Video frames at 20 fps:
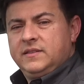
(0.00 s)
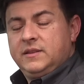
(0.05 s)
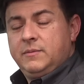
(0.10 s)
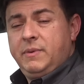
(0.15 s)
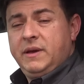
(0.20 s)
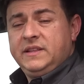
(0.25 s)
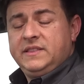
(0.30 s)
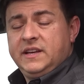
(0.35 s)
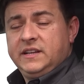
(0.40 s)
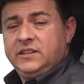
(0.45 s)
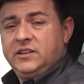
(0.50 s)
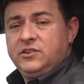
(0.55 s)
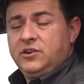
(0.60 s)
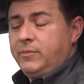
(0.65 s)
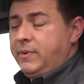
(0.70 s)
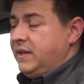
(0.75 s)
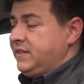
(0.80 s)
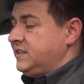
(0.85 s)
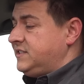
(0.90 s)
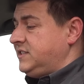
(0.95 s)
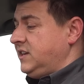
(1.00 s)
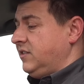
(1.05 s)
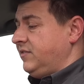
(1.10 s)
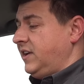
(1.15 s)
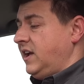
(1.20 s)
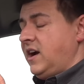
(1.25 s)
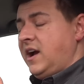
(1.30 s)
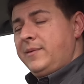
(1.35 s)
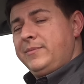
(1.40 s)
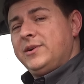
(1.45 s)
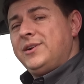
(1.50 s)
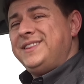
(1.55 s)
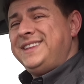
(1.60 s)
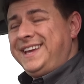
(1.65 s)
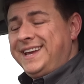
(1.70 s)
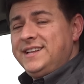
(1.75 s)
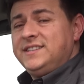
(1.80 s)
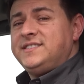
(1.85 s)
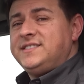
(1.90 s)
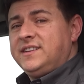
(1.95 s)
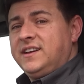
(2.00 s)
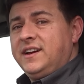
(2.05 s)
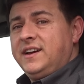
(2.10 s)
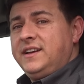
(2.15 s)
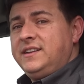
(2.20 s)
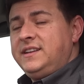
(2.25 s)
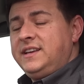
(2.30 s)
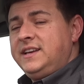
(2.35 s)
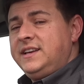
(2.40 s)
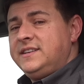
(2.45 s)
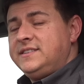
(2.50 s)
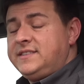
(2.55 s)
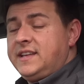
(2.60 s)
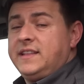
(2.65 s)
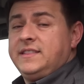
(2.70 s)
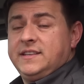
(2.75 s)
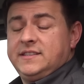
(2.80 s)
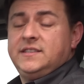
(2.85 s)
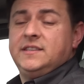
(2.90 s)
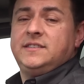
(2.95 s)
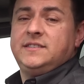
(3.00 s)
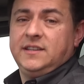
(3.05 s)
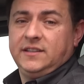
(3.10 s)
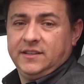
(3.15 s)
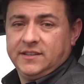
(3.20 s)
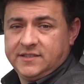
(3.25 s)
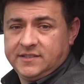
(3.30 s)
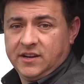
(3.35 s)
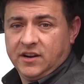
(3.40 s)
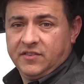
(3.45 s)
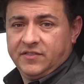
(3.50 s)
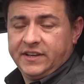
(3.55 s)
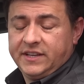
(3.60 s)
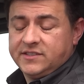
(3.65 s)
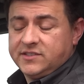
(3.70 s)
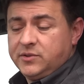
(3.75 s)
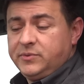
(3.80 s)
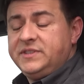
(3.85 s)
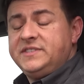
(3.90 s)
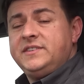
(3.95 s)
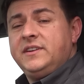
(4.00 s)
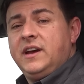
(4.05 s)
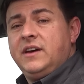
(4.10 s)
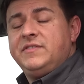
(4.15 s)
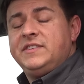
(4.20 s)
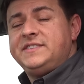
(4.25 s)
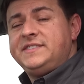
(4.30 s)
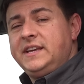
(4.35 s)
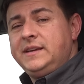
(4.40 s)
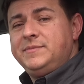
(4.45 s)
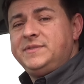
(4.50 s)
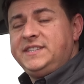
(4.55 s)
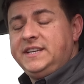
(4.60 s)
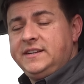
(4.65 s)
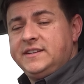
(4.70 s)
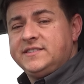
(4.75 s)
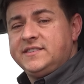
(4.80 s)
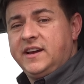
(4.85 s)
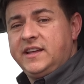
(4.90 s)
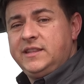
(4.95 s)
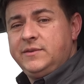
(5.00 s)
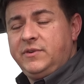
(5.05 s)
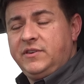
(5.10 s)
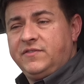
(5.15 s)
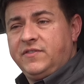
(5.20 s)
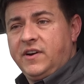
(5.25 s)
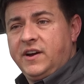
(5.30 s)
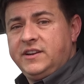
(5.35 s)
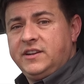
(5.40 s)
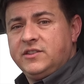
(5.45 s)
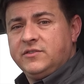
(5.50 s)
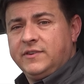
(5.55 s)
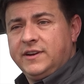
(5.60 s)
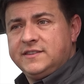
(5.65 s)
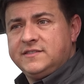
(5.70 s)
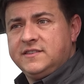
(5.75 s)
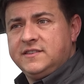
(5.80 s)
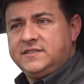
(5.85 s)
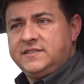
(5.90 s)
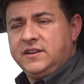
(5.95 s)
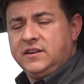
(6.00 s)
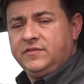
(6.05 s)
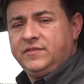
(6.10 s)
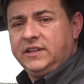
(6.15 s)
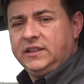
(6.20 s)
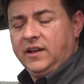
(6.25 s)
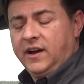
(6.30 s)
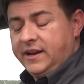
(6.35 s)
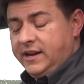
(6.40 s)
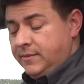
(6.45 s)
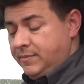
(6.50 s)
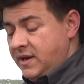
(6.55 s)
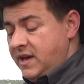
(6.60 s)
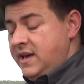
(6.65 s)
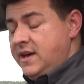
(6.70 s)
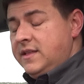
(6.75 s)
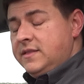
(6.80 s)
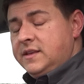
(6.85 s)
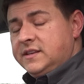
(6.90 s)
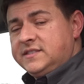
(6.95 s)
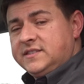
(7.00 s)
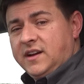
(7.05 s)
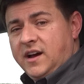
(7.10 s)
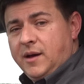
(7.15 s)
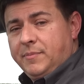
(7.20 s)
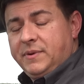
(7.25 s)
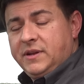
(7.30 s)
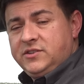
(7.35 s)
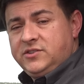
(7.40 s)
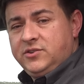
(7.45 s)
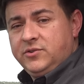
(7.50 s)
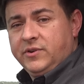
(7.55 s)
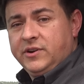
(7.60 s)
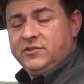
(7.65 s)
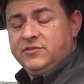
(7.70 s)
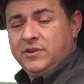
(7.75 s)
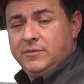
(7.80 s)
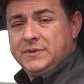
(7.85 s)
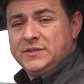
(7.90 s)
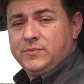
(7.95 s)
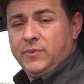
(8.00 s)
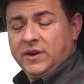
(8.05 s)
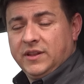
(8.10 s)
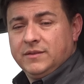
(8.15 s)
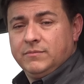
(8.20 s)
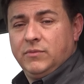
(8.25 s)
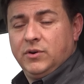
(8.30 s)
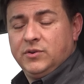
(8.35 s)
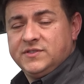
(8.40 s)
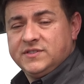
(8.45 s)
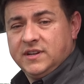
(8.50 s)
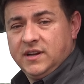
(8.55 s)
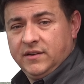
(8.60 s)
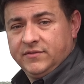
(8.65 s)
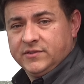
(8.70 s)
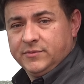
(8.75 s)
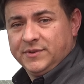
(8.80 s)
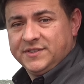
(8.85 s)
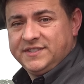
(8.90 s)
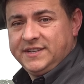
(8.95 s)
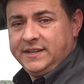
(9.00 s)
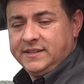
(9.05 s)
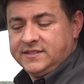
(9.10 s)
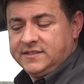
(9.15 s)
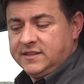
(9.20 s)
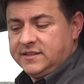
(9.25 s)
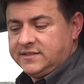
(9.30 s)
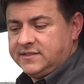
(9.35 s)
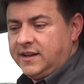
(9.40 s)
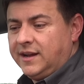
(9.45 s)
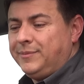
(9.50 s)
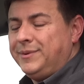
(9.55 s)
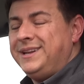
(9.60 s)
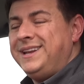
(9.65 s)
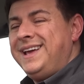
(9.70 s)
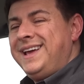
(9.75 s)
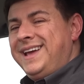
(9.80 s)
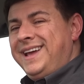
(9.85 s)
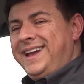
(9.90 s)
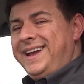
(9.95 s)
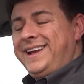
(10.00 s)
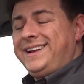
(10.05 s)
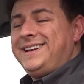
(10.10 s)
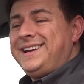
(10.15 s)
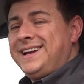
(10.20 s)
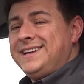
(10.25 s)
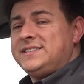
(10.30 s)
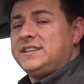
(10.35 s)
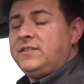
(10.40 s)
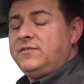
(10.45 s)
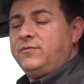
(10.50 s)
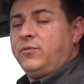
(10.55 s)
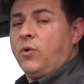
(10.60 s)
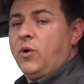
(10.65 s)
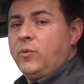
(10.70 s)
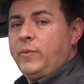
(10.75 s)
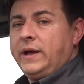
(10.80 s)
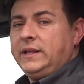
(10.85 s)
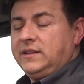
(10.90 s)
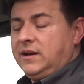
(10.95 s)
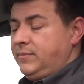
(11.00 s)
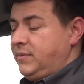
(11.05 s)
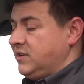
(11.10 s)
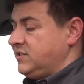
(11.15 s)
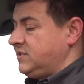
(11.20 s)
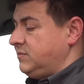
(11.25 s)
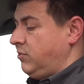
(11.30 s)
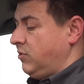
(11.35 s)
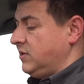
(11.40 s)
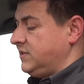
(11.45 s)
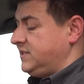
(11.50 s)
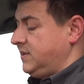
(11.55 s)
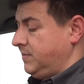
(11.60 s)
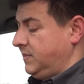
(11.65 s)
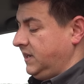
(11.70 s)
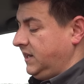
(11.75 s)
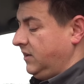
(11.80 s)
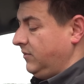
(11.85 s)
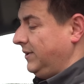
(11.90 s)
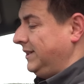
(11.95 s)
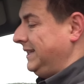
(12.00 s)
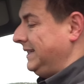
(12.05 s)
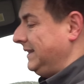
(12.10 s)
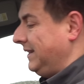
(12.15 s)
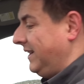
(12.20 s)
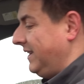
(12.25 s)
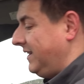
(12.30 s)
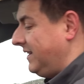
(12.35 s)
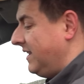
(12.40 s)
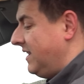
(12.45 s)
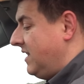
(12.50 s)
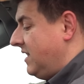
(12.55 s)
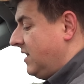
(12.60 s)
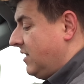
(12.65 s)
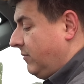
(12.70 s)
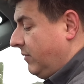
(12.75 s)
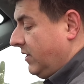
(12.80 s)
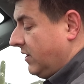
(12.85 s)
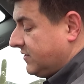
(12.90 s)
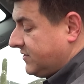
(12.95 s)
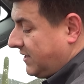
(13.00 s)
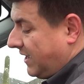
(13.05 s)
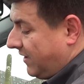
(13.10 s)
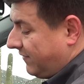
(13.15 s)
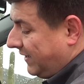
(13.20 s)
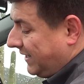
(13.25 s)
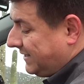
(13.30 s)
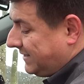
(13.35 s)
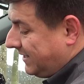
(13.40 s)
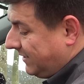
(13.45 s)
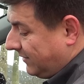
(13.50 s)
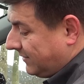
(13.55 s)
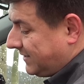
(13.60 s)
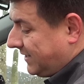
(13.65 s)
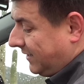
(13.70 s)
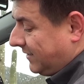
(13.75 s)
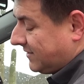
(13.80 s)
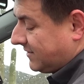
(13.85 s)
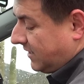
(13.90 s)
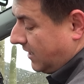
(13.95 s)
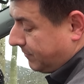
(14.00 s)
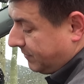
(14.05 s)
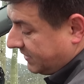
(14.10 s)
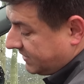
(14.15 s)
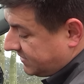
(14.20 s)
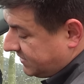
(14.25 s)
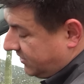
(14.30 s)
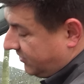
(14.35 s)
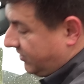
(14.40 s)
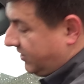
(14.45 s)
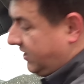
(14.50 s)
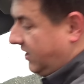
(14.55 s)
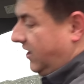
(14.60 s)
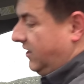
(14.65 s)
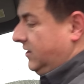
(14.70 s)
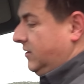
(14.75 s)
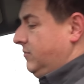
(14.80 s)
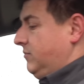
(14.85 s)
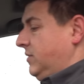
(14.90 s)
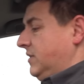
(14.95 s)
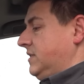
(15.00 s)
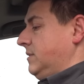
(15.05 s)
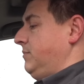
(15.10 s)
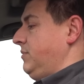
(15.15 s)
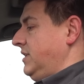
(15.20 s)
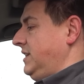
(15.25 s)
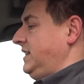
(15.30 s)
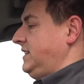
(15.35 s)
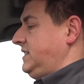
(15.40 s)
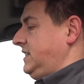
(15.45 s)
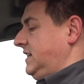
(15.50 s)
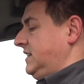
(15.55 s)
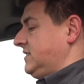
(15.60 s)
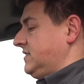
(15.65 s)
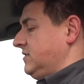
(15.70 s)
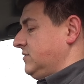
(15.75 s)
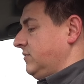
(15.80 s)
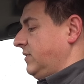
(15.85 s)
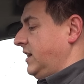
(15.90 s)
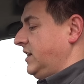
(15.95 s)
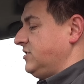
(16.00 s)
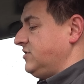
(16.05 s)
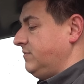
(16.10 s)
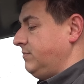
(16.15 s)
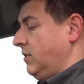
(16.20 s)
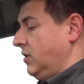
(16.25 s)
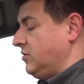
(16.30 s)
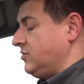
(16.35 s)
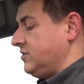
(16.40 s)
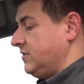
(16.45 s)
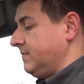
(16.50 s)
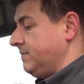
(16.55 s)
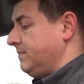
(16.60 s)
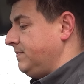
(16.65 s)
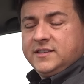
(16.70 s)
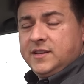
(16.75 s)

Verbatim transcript: The big thing to know about the CR-V Hybrid on the inside is that this is still a CR-V. So we still have the same seat design that we find in the rest of the CR-V lineup. This top-end touring trim is one of the most comfortable seats in this segment, and it has a 4-way lumbar support, something I really like. We also have a tilt telescopic steering column with a pretty decent range of motion.